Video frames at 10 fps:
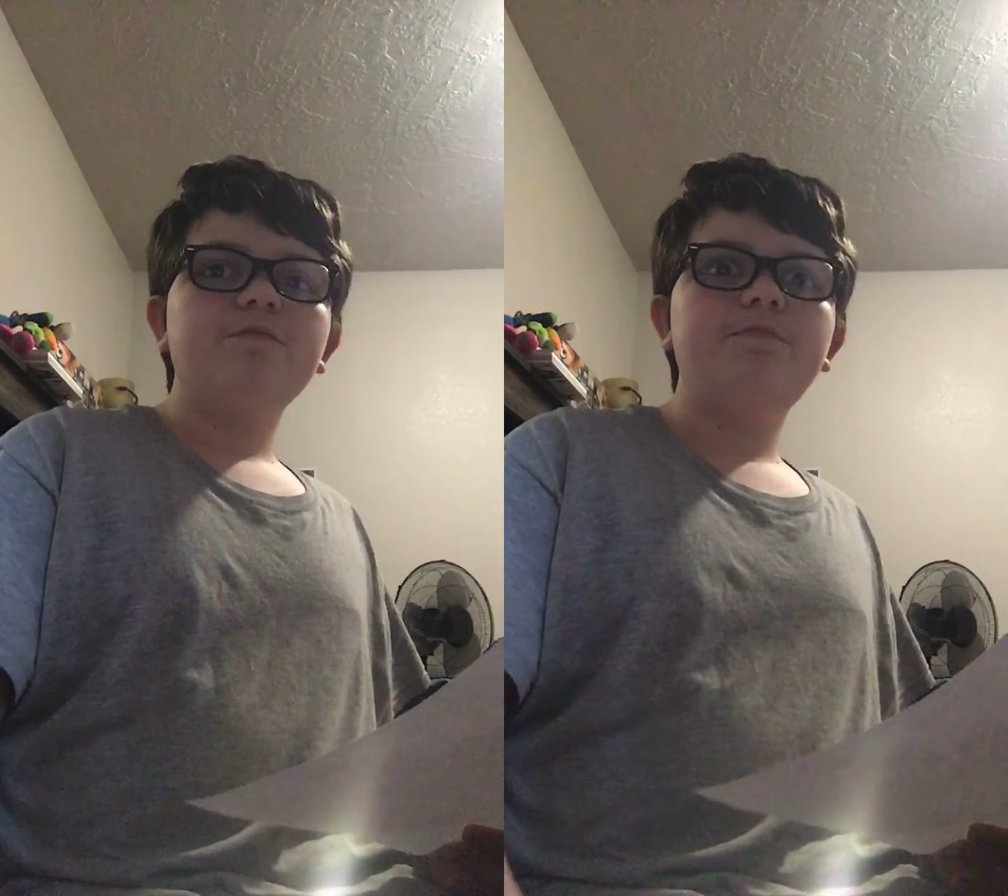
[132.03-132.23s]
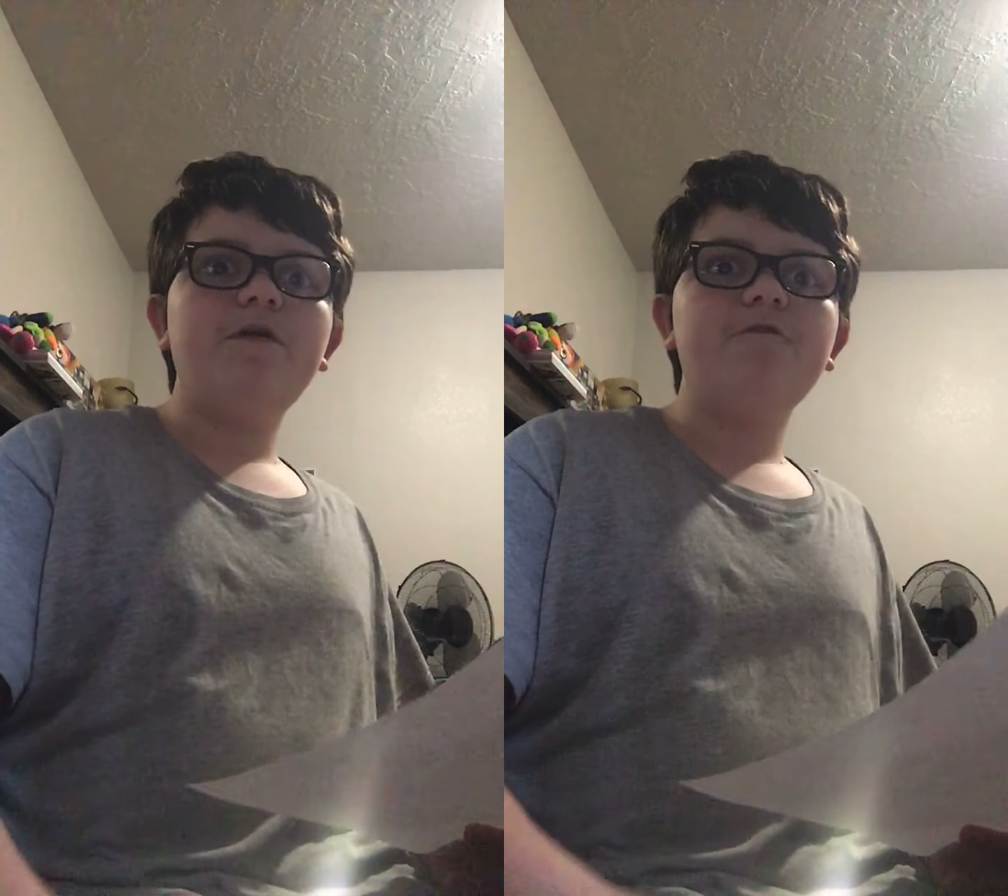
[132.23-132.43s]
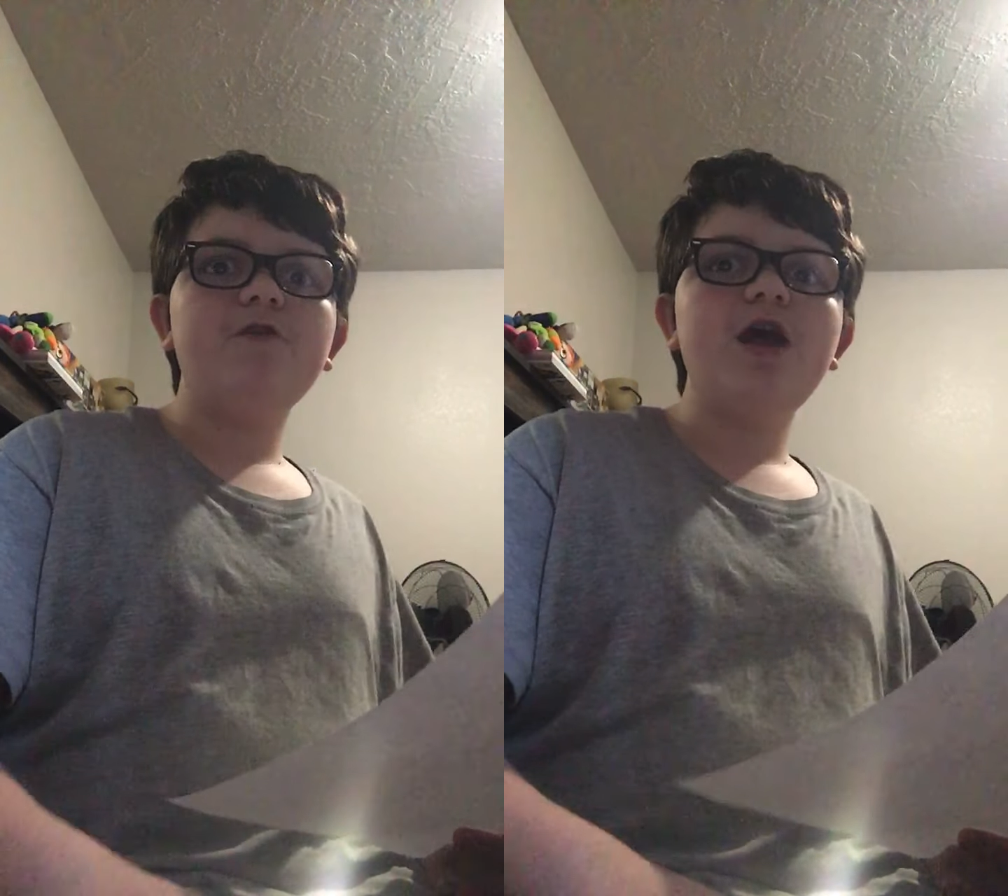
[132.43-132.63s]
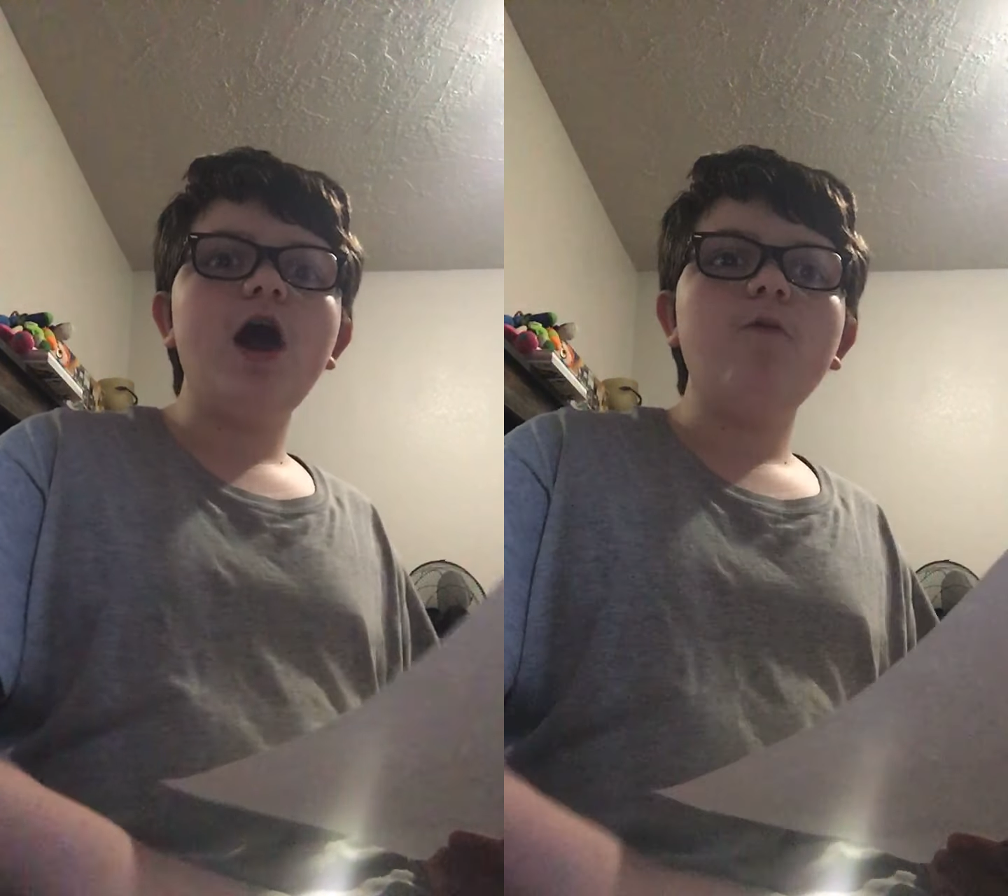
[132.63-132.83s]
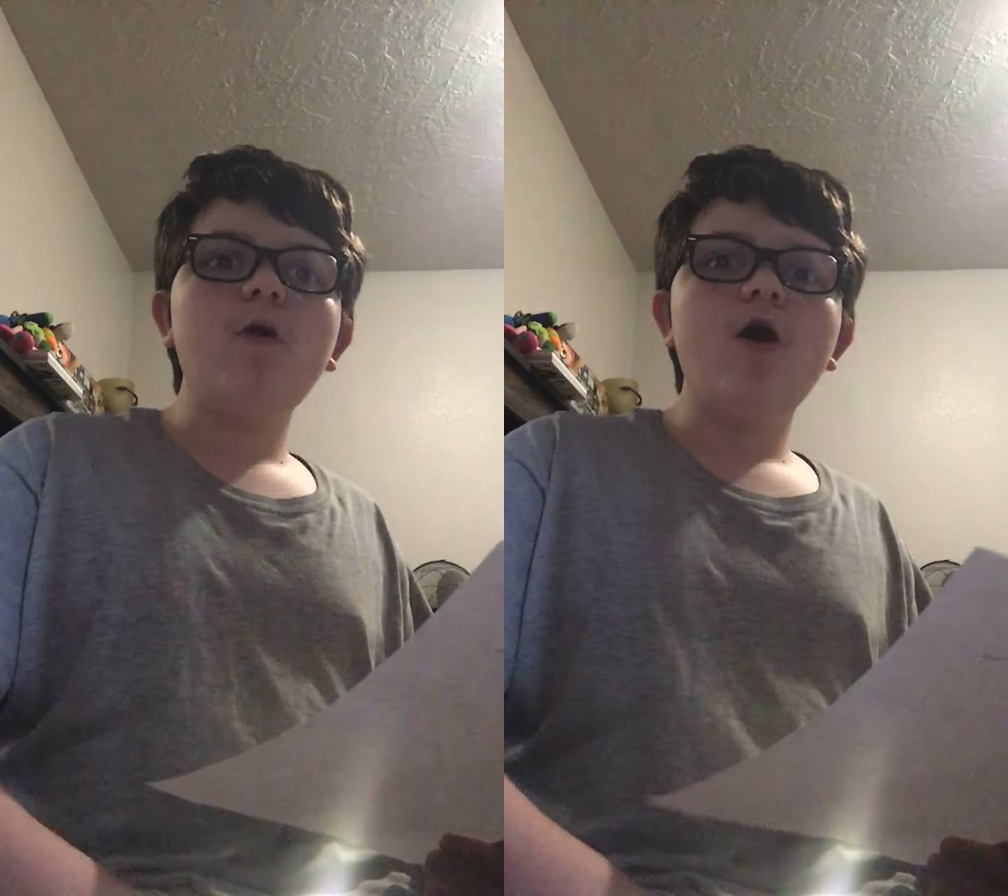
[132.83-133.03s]
But for
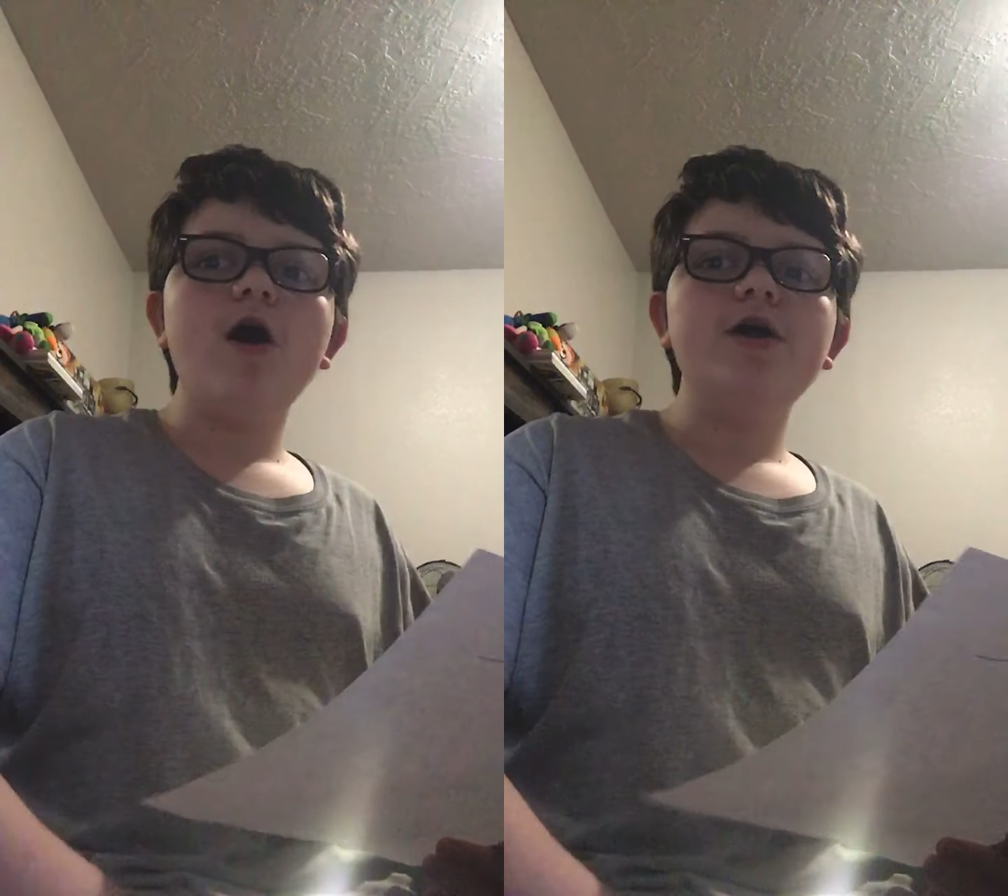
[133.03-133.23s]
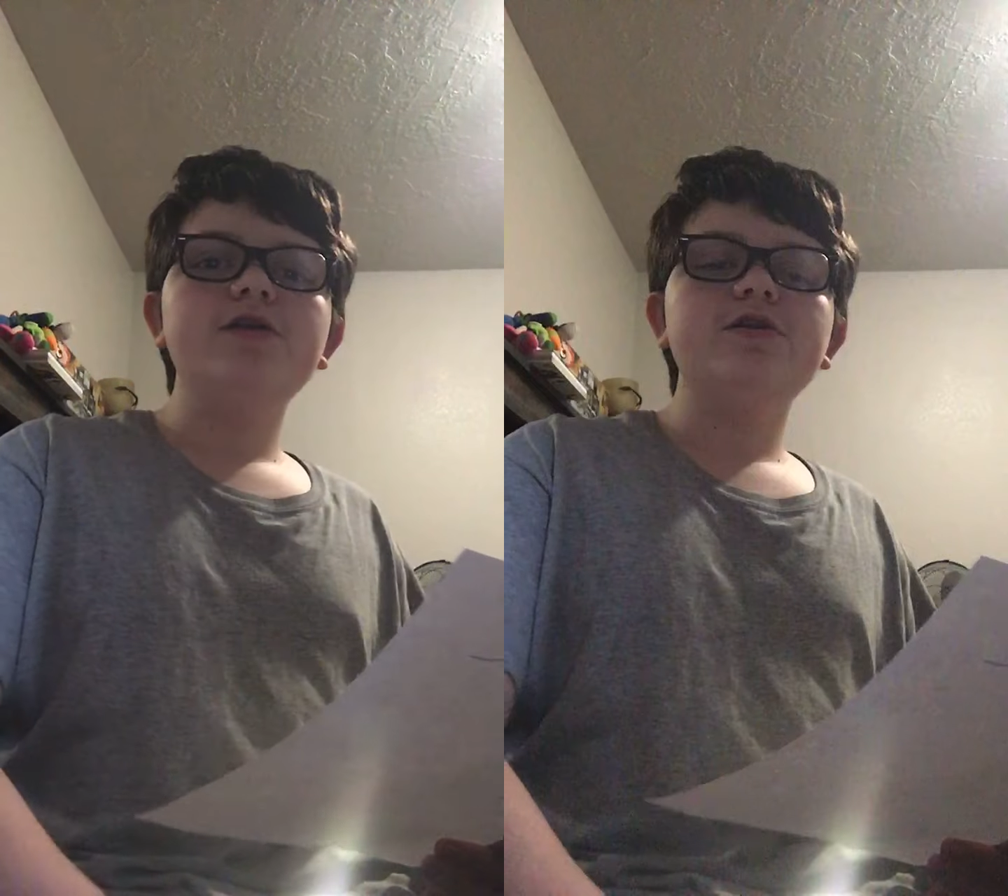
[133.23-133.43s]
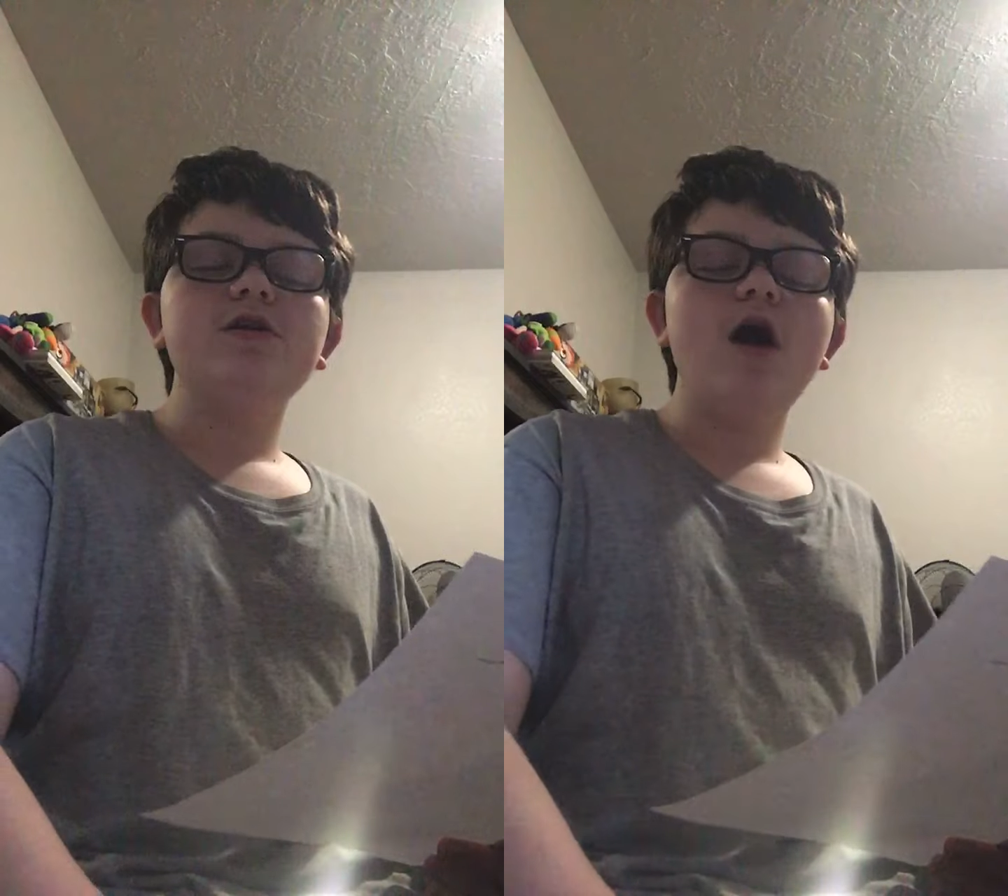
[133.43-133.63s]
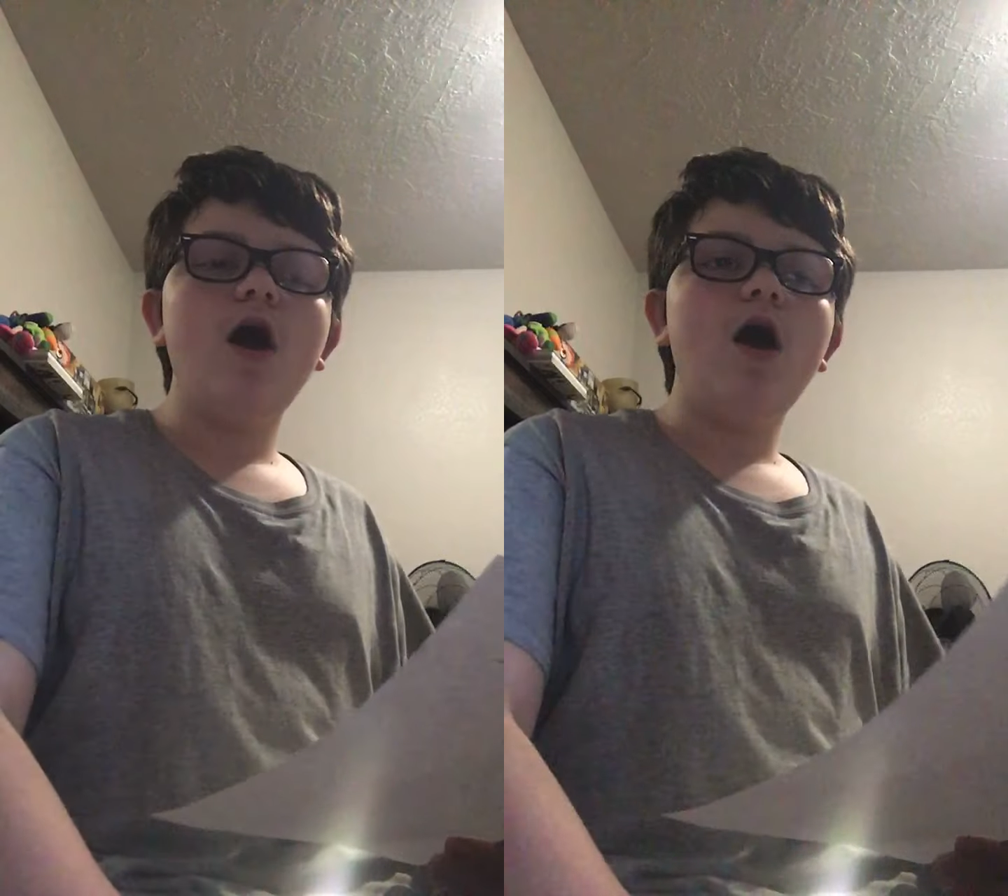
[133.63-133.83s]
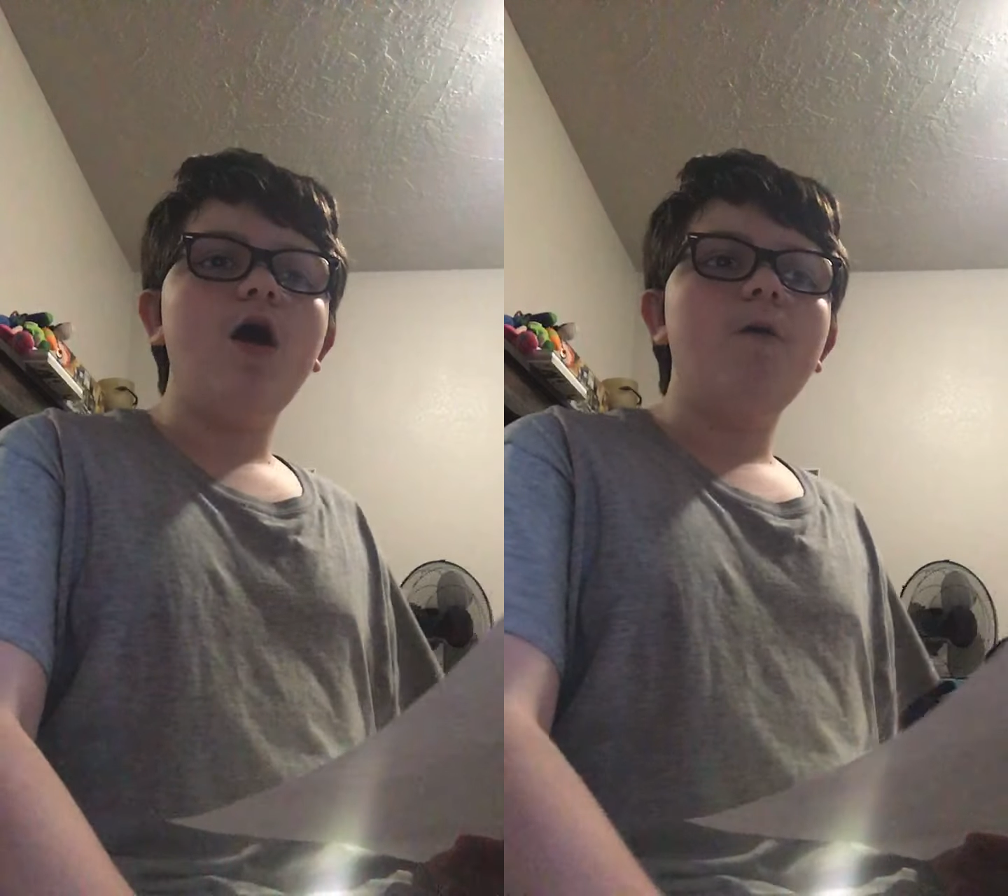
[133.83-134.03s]
now on,
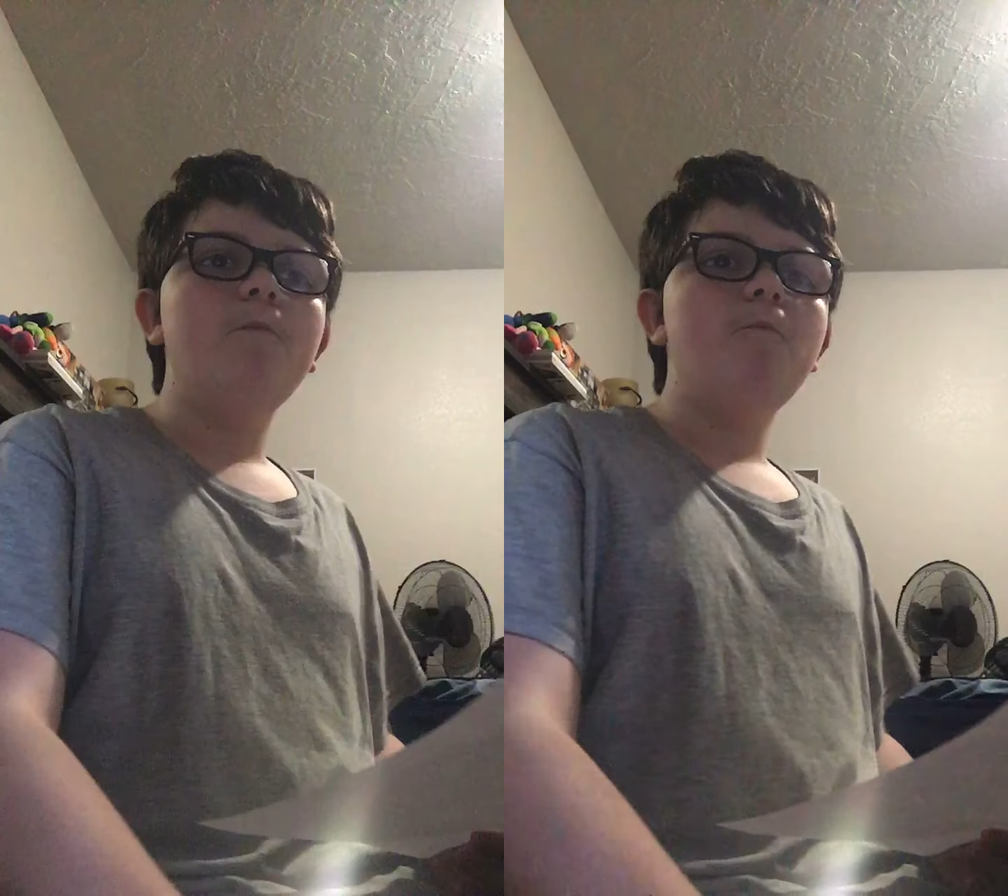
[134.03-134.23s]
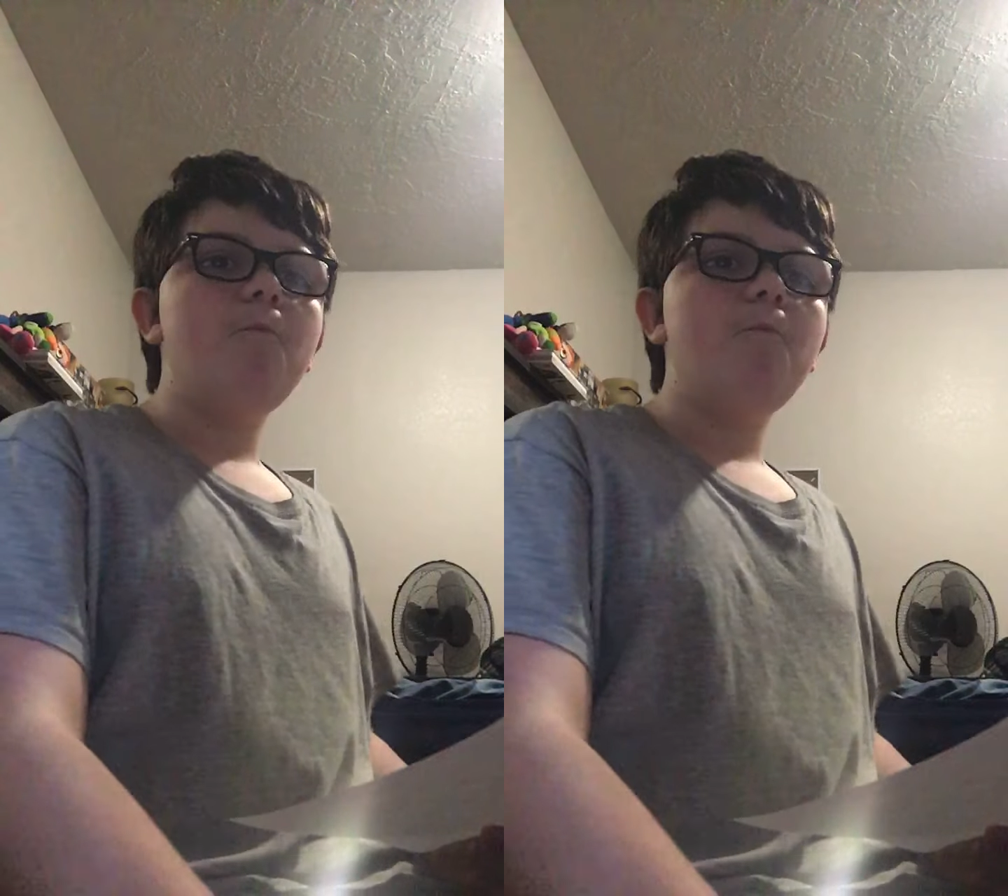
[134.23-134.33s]
um,